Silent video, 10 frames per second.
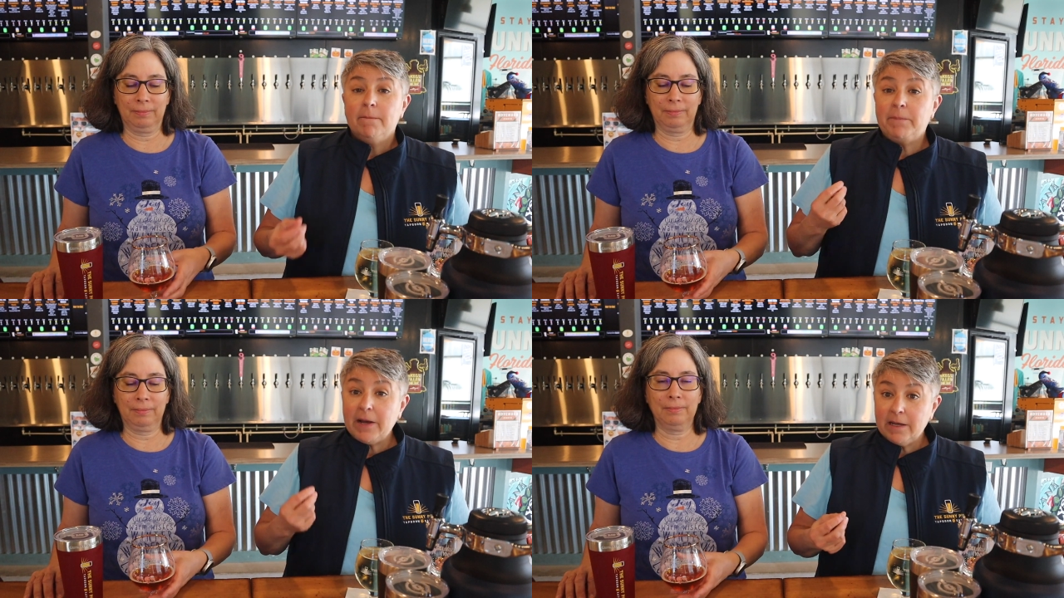
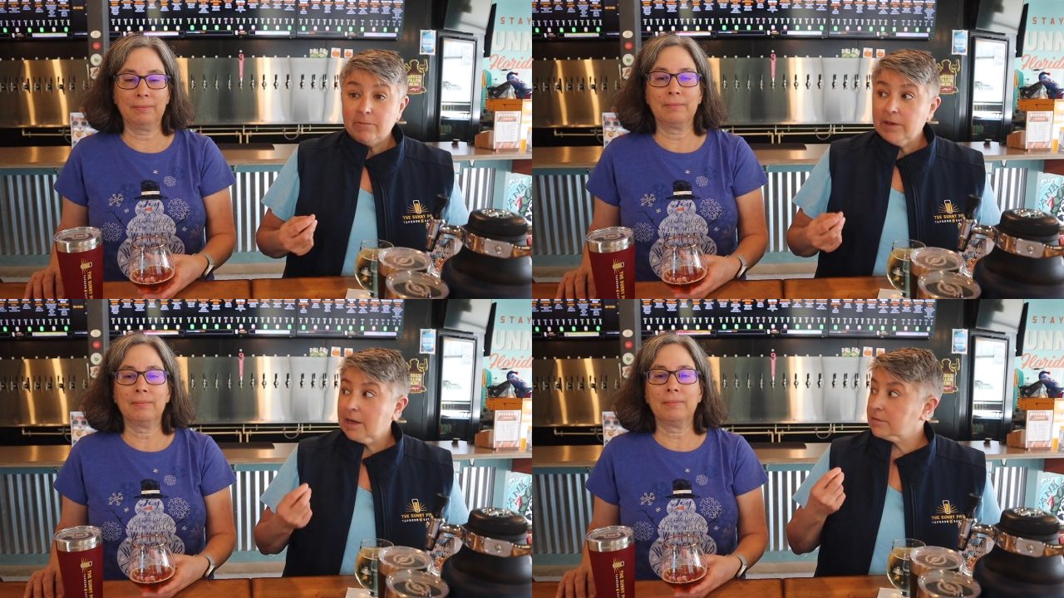Speaker 1: but
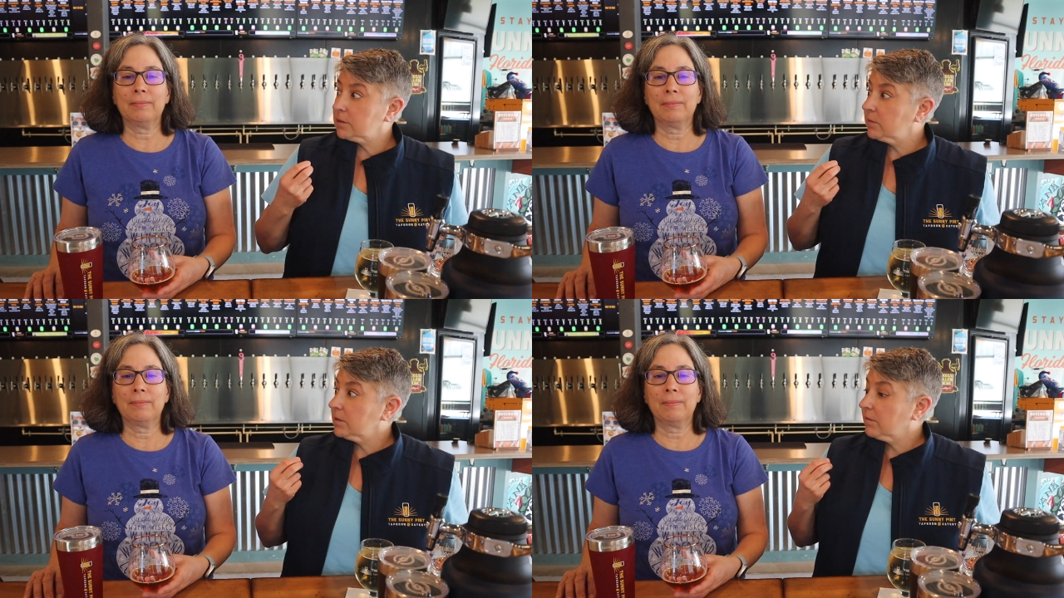we have
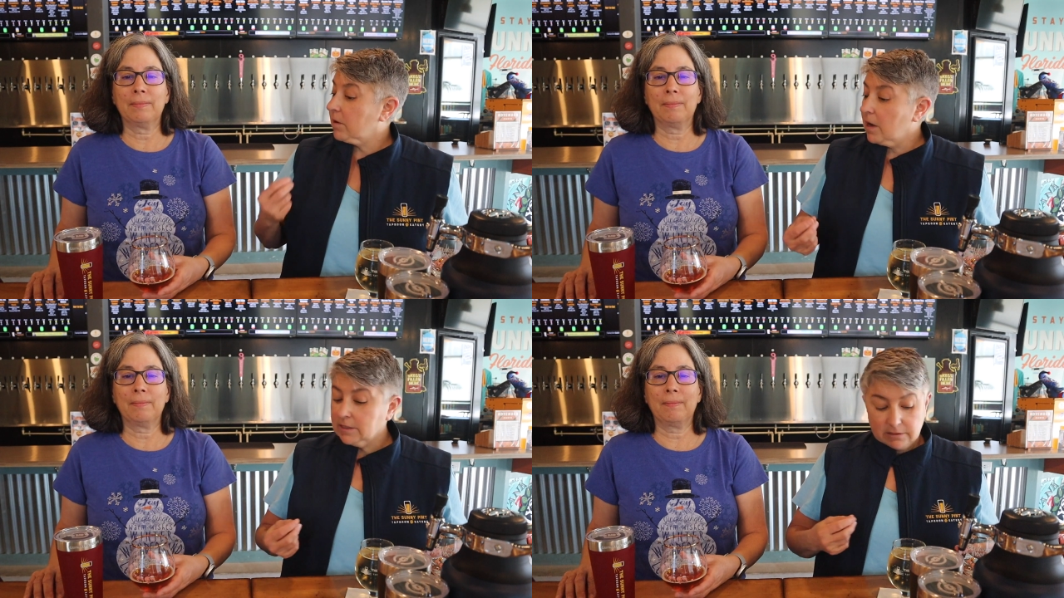some of their
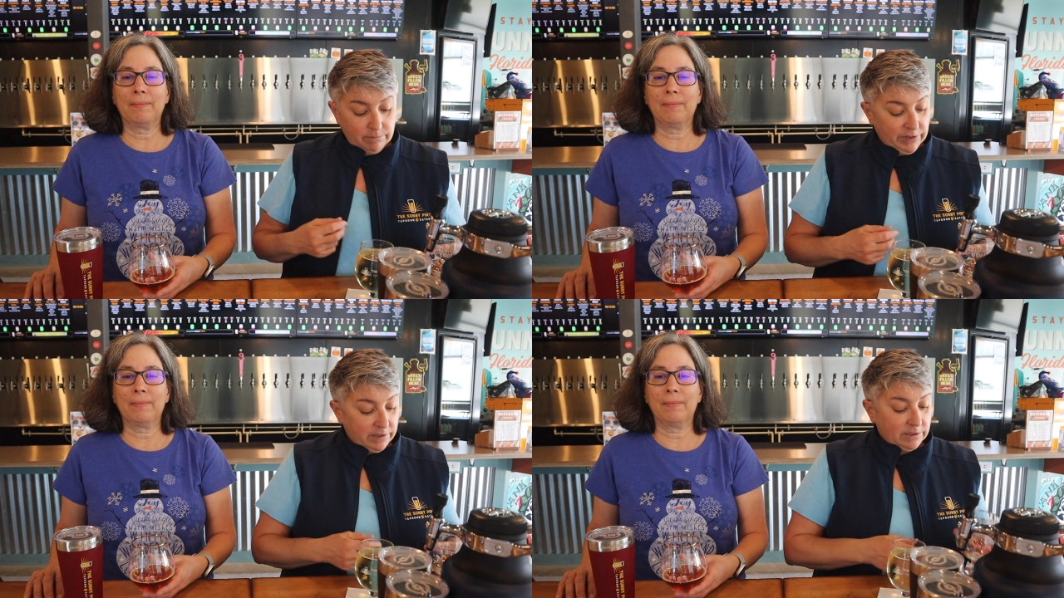awesome
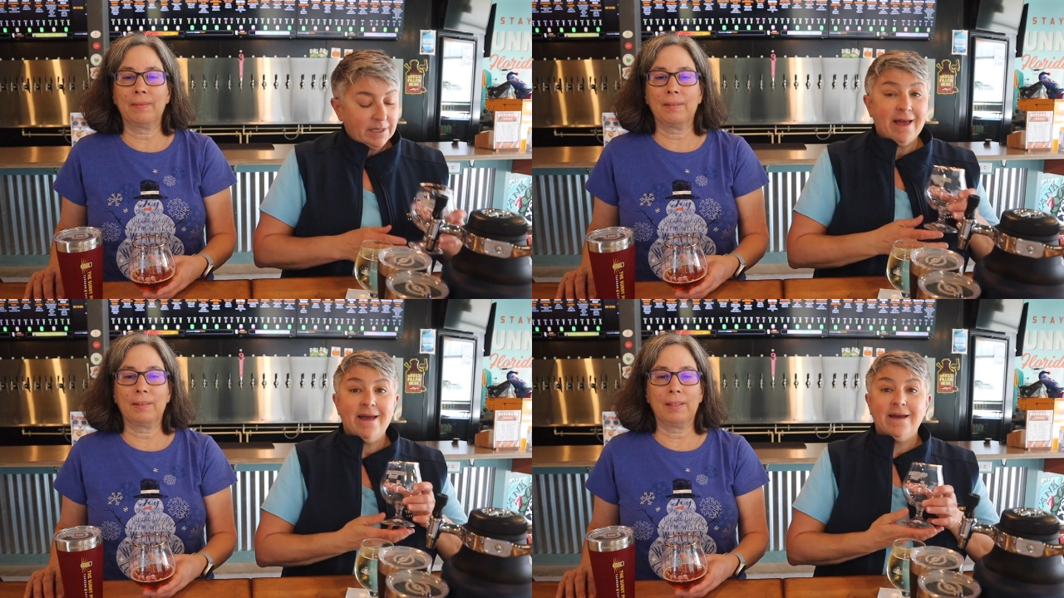beers
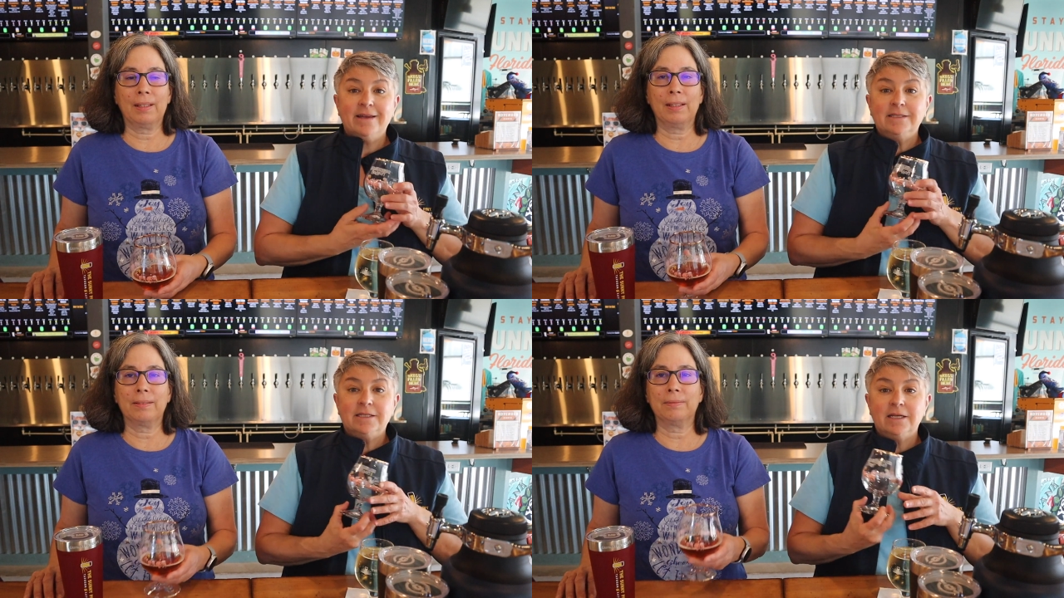
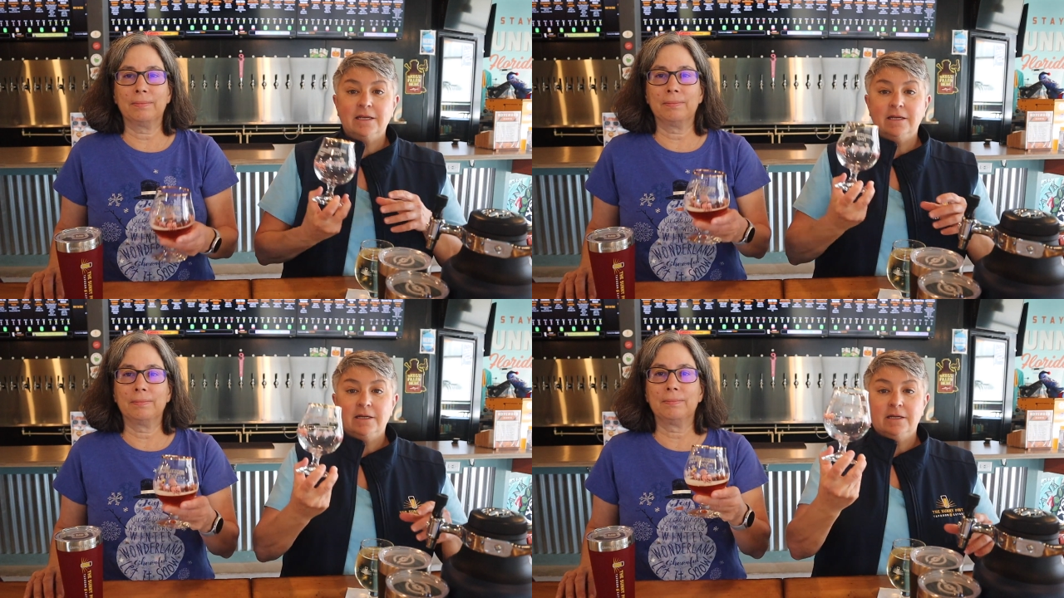and
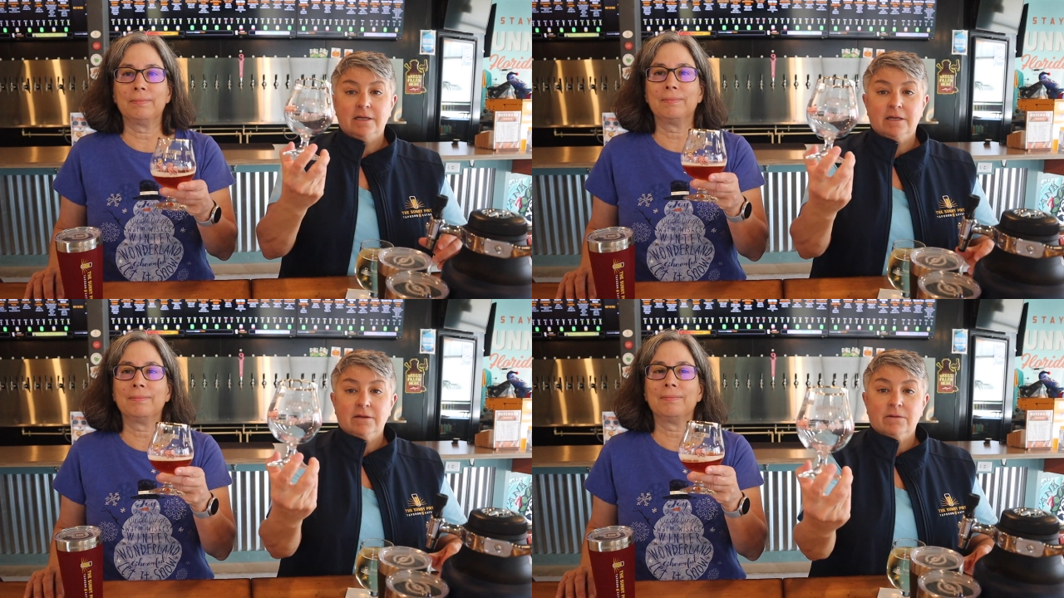
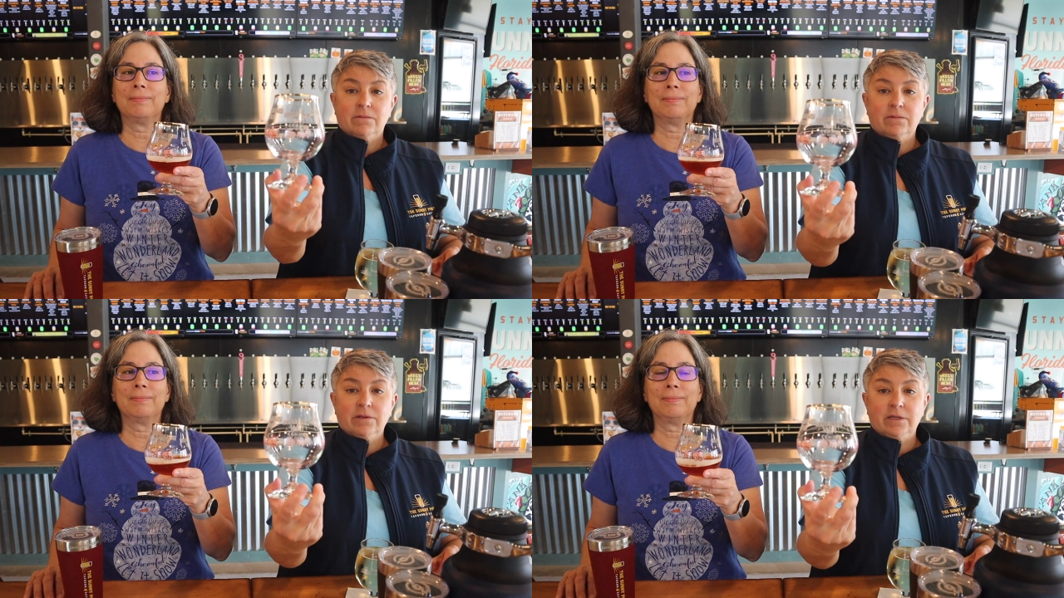
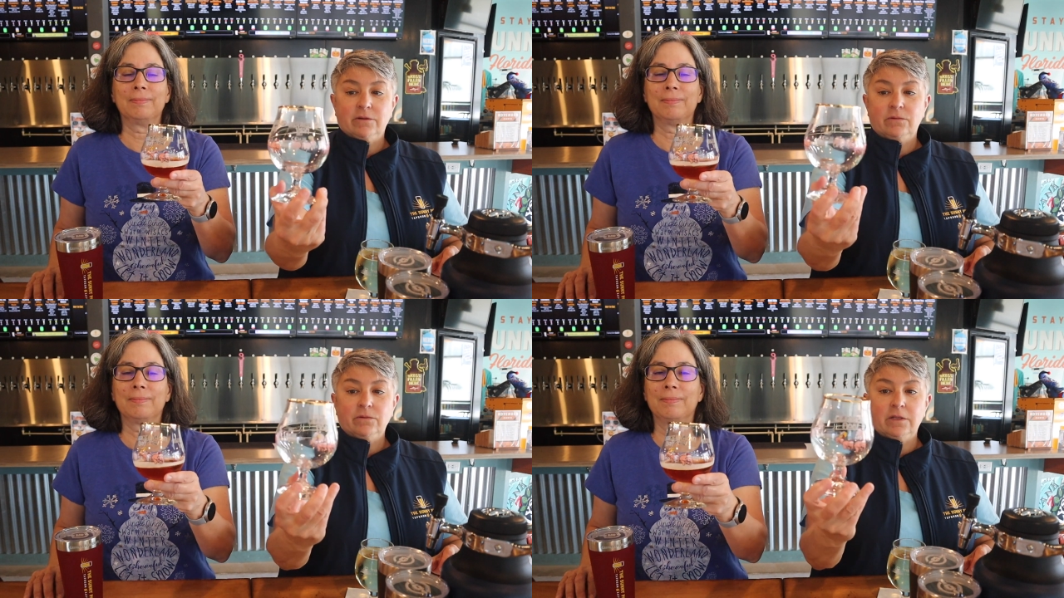really
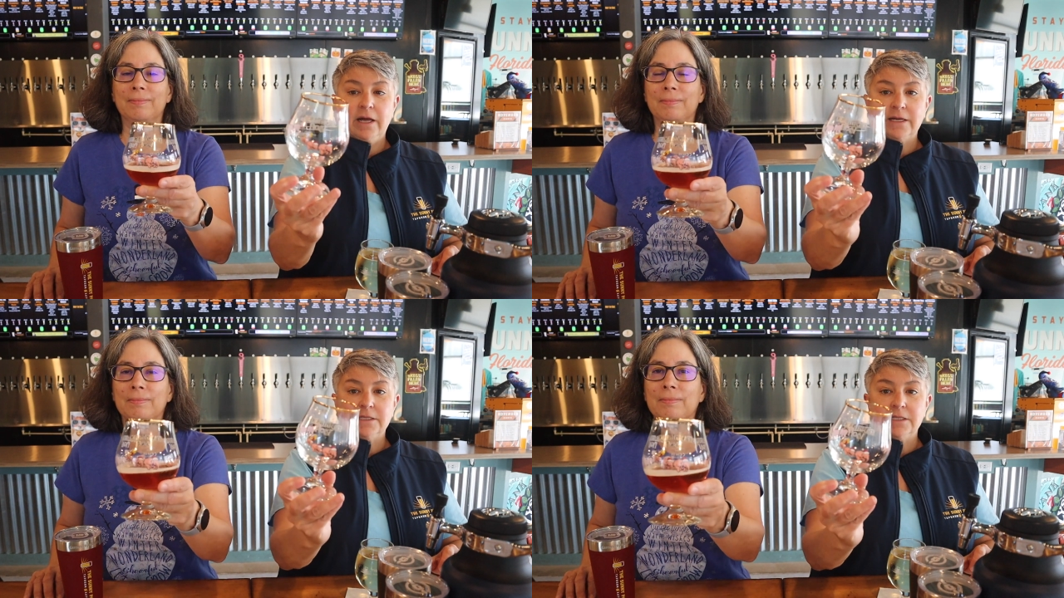cool
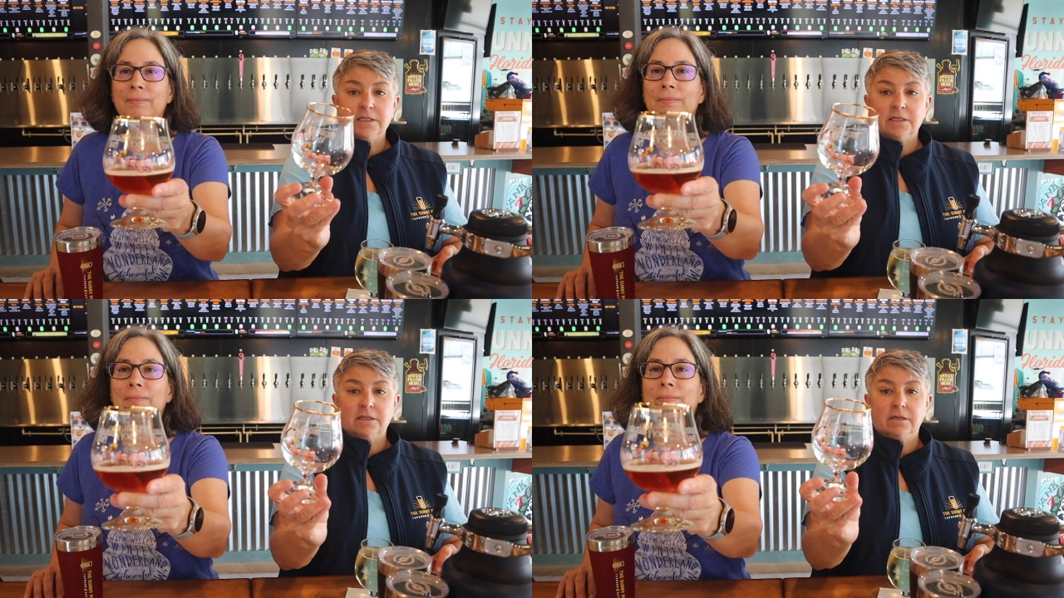
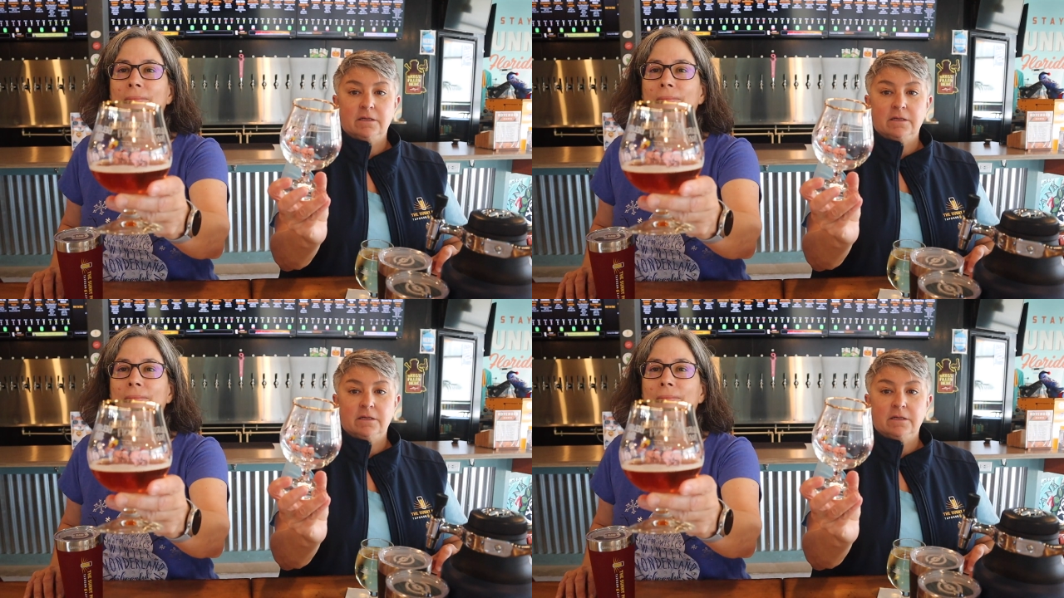glasses